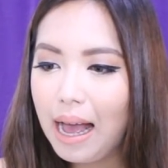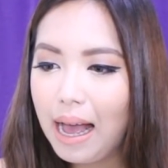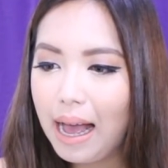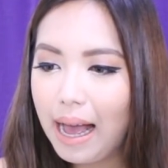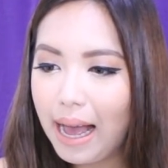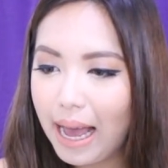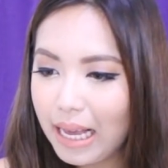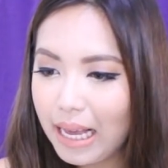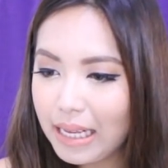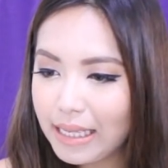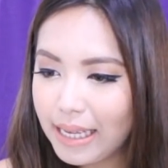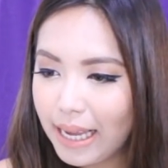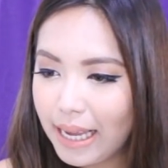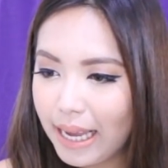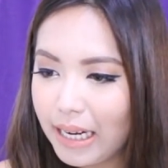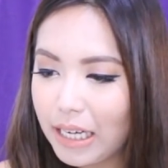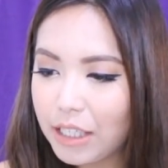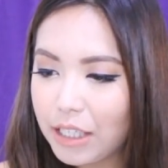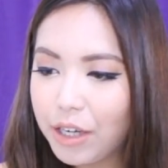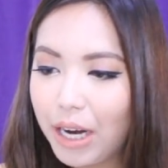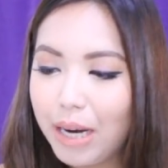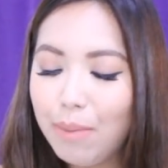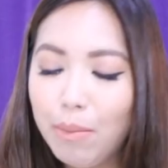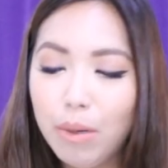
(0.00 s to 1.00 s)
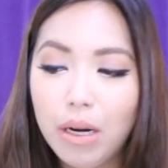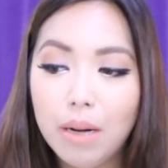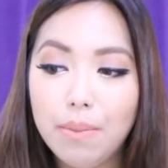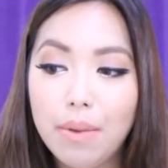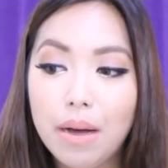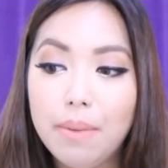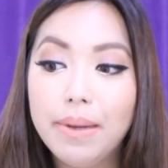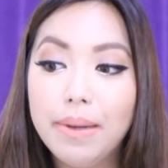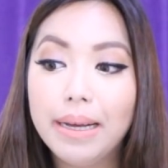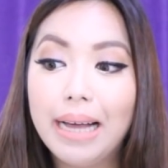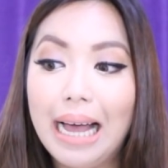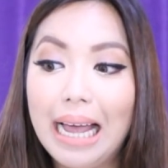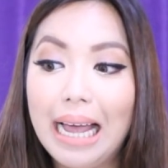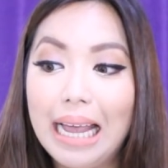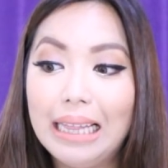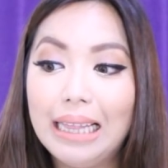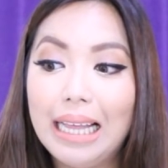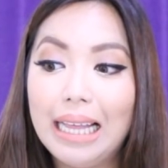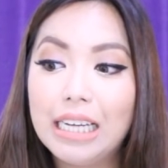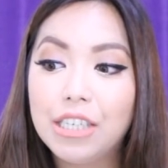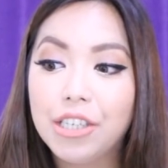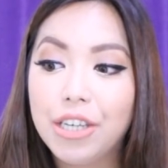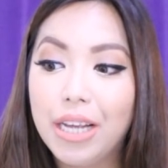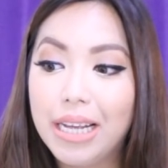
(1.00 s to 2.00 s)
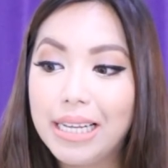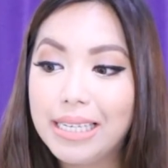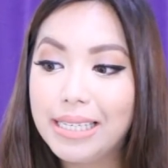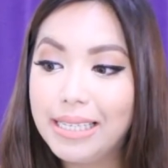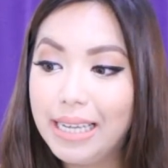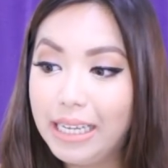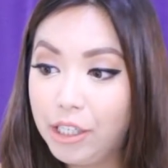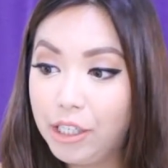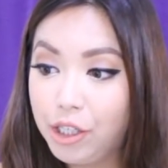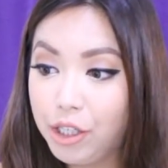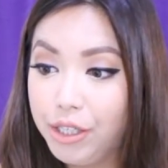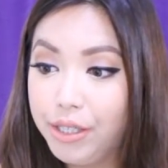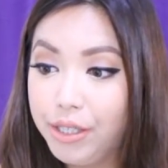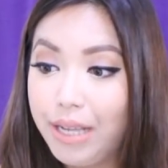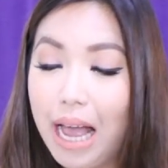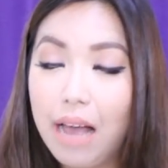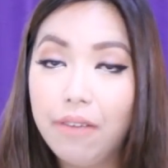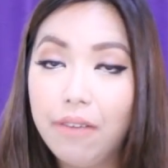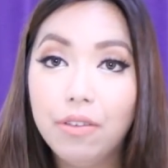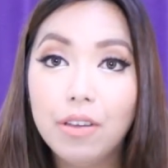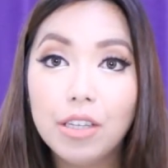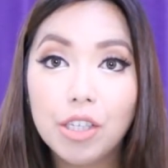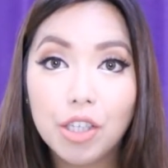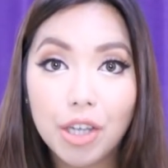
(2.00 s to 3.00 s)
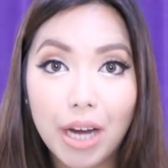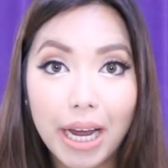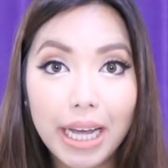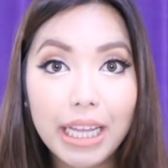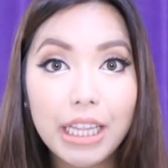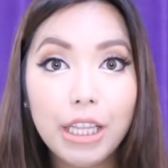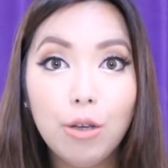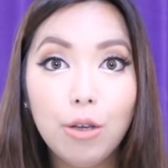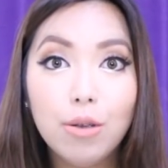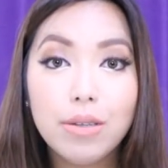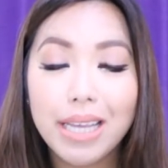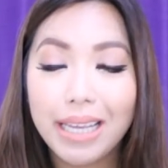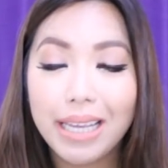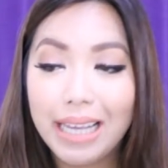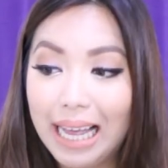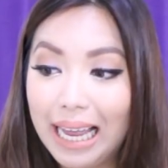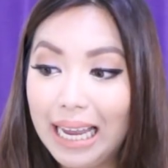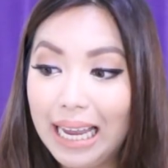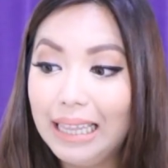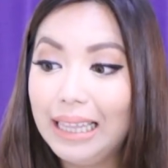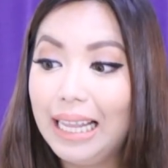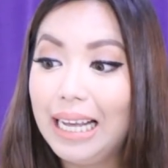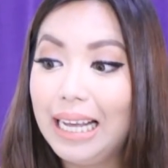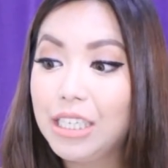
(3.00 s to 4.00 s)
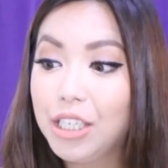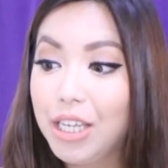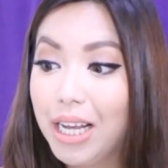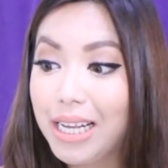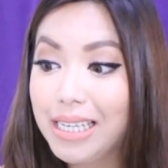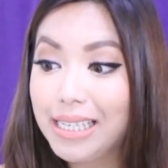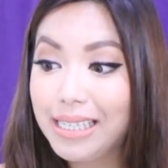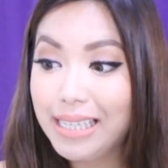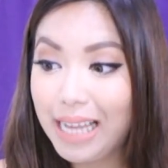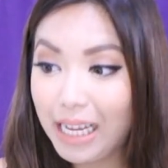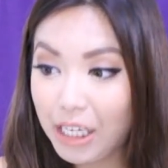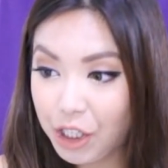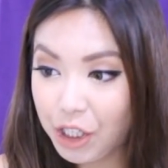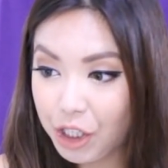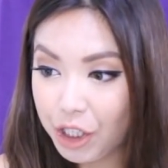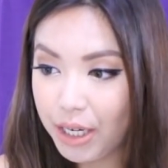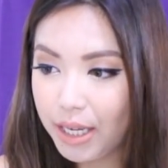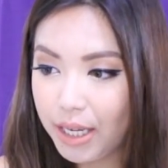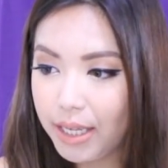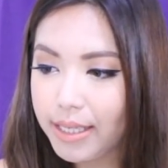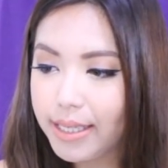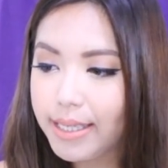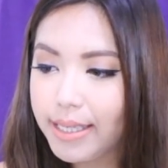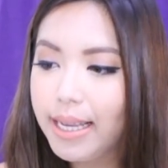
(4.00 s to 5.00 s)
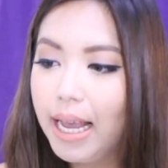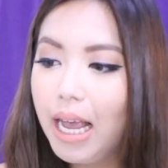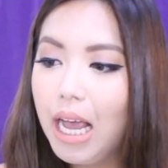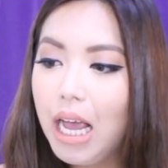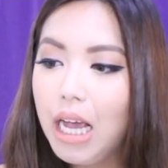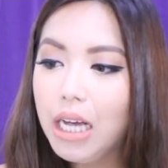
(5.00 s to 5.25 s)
"Hi, Say, na-try mo na ba mag-eyelash extensions? Have you tried using eyelash extensions?"